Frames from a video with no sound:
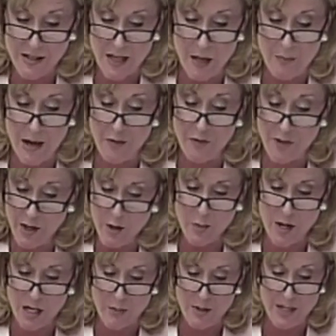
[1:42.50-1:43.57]
about their
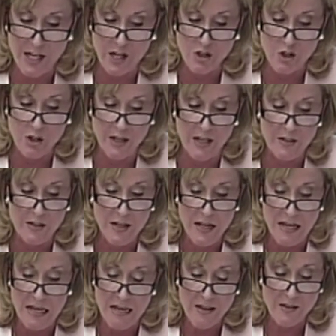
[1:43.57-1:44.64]
recommendation in
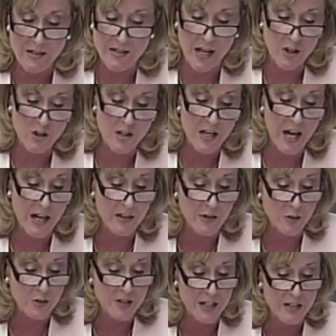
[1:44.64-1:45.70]
the Section
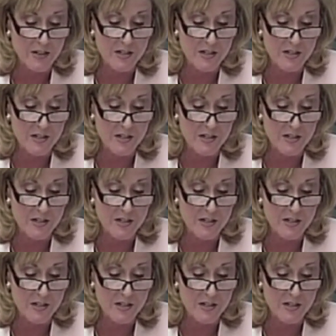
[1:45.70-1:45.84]
913